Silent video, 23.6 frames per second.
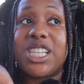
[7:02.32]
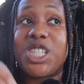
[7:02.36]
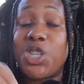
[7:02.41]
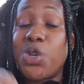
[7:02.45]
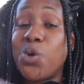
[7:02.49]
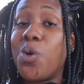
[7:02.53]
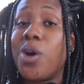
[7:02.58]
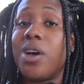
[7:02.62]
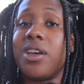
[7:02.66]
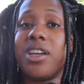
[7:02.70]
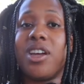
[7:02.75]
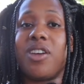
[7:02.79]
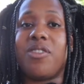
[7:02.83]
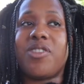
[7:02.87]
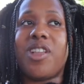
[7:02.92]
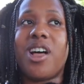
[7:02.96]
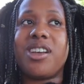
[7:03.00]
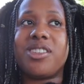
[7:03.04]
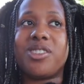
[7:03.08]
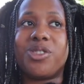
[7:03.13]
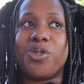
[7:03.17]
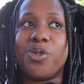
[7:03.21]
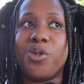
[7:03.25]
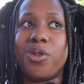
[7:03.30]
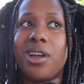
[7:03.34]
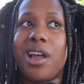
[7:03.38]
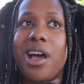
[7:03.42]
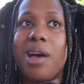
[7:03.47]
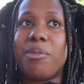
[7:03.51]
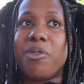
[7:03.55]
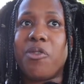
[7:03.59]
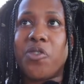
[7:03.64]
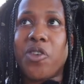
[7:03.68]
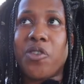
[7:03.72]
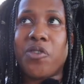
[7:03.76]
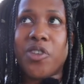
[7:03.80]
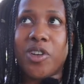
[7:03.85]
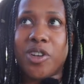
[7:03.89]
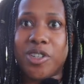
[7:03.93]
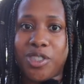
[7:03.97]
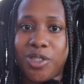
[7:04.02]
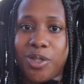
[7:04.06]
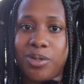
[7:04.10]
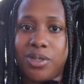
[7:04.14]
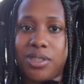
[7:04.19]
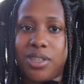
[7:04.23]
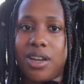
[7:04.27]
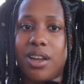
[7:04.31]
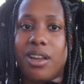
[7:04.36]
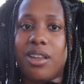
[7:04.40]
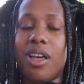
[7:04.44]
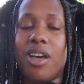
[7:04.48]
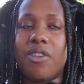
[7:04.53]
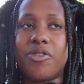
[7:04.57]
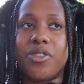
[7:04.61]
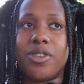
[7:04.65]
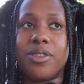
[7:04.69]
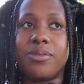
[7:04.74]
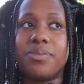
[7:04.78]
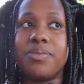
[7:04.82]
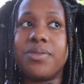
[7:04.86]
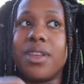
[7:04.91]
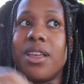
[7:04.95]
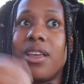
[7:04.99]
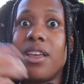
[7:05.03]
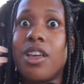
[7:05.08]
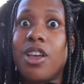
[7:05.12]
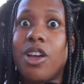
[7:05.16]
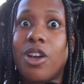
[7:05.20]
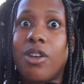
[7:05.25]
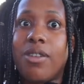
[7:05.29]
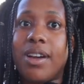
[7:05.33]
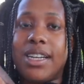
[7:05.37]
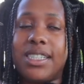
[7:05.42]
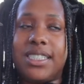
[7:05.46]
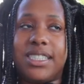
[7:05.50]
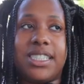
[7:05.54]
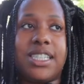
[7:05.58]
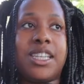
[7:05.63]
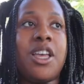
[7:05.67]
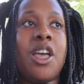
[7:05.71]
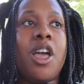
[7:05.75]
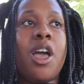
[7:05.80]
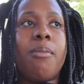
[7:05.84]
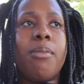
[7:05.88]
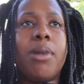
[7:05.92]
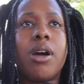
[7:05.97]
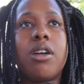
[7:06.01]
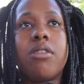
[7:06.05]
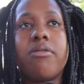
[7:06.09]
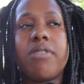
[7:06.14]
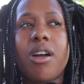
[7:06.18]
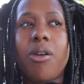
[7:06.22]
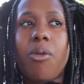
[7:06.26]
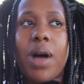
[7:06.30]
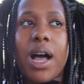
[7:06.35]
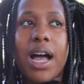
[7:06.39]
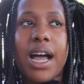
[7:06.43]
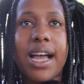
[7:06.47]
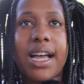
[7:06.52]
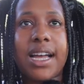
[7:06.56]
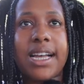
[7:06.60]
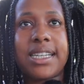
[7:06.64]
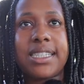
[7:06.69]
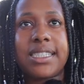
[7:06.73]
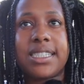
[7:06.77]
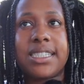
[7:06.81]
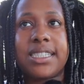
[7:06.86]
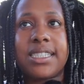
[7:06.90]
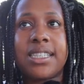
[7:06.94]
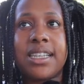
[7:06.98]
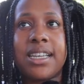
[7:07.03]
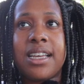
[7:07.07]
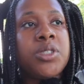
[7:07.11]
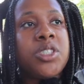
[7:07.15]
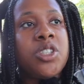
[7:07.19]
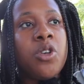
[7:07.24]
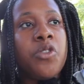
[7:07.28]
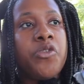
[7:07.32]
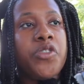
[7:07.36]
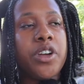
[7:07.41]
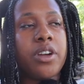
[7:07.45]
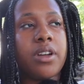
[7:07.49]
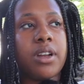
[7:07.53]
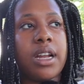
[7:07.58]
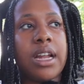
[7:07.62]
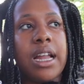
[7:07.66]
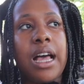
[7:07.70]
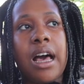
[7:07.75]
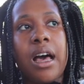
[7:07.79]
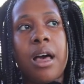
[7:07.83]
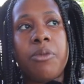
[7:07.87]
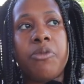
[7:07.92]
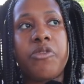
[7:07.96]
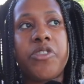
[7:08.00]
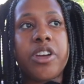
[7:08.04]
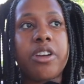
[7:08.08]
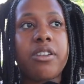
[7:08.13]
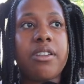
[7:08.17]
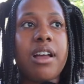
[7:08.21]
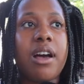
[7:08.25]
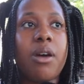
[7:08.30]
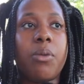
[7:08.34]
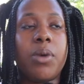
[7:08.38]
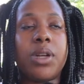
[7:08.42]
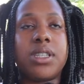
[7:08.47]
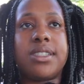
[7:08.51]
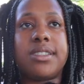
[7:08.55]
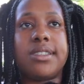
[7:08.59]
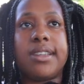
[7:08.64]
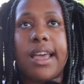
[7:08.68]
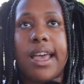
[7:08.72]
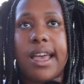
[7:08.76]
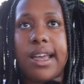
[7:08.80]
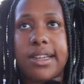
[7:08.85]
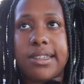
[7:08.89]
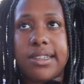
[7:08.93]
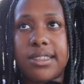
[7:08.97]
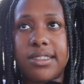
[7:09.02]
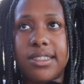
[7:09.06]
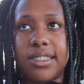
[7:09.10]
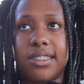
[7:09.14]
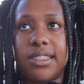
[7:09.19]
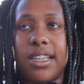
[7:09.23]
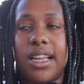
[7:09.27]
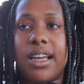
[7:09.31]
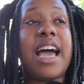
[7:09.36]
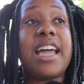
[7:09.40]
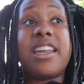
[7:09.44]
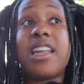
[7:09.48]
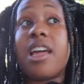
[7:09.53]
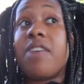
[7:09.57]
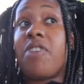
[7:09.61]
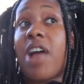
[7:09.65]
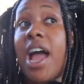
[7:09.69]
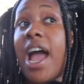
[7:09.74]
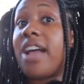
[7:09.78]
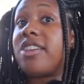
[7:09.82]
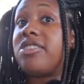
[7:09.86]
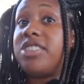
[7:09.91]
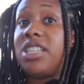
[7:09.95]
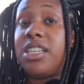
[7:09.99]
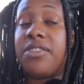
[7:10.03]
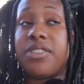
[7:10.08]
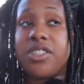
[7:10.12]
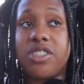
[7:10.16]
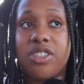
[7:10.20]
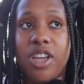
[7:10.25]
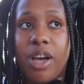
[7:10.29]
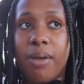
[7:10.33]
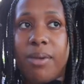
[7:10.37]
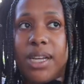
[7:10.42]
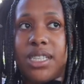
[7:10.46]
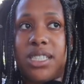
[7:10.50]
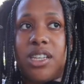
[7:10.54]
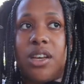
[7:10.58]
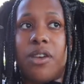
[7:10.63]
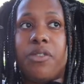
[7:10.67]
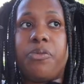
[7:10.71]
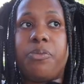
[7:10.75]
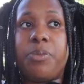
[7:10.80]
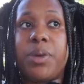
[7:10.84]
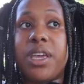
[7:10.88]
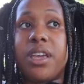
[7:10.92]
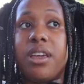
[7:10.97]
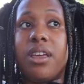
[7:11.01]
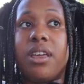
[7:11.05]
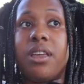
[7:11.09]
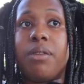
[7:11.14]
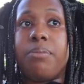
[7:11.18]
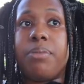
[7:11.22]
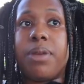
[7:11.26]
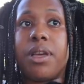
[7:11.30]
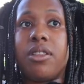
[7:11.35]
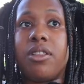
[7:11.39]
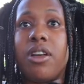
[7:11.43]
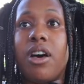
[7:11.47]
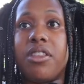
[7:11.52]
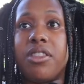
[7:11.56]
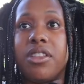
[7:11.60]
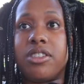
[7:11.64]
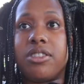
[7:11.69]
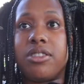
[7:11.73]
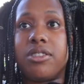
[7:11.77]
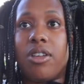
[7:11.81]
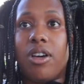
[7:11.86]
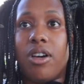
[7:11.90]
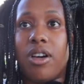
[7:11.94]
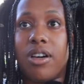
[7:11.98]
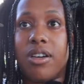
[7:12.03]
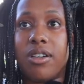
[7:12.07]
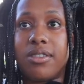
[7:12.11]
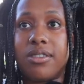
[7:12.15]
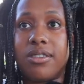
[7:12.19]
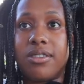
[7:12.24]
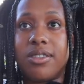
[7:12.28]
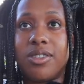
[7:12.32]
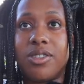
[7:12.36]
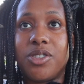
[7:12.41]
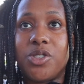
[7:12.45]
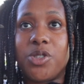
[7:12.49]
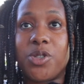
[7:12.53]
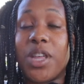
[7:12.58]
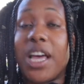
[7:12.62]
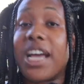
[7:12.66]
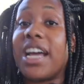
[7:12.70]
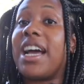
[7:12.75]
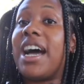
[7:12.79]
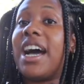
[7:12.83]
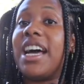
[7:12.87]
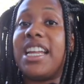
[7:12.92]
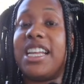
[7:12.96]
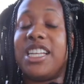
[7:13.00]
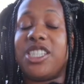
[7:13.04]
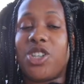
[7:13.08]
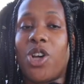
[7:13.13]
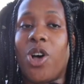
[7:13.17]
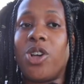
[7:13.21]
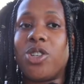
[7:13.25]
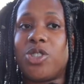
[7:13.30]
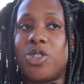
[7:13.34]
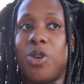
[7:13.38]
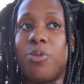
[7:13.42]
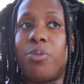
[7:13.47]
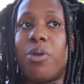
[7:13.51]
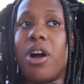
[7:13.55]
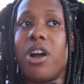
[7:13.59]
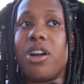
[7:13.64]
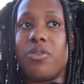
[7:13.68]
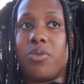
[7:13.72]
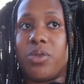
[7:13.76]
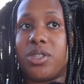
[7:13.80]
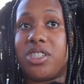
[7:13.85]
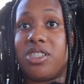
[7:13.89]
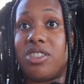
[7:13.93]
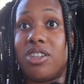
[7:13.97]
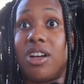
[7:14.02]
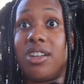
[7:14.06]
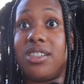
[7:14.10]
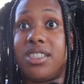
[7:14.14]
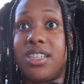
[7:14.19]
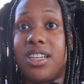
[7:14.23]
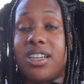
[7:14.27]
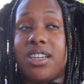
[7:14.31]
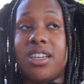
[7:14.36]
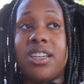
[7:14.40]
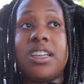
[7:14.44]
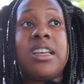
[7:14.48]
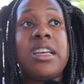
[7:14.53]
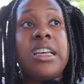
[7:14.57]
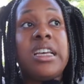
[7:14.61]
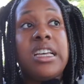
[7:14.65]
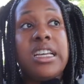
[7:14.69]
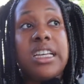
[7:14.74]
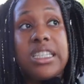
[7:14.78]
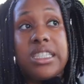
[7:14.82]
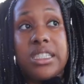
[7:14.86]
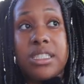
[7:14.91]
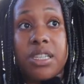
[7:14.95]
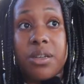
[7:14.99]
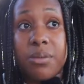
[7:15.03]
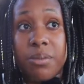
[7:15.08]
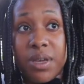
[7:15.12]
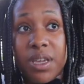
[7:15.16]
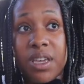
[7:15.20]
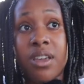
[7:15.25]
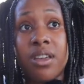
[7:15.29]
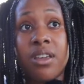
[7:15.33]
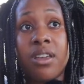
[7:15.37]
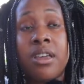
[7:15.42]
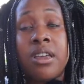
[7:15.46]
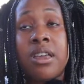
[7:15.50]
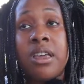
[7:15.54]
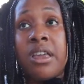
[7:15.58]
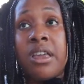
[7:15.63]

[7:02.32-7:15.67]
2 whole years of law school, and I'm a fifth year associate at a law firm. Crazy. But career-wise, I'm still figuring it out. I'm figuring out what's next. I never actually even saw myself being in big law this long, so that kind of is also a part of what's daunting to me.